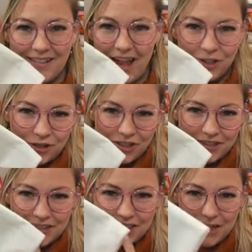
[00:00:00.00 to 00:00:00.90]
it's
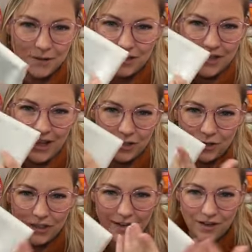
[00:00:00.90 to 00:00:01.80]
extra, like
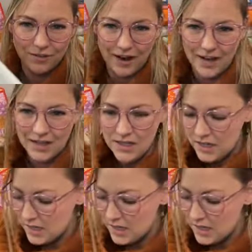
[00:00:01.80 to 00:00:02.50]
extra layer, right?